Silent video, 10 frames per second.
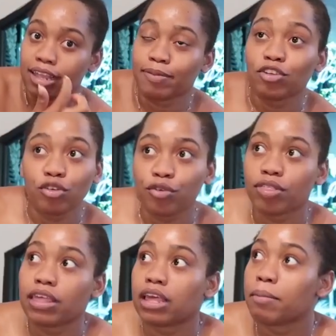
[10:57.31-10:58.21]
especially if you're
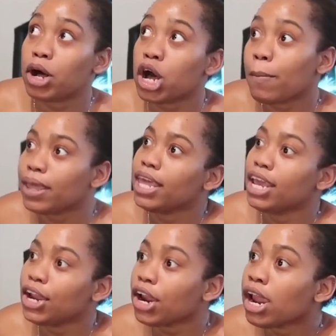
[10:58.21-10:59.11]
thinking about coming
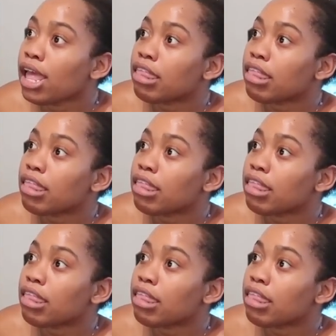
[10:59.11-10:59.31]
here,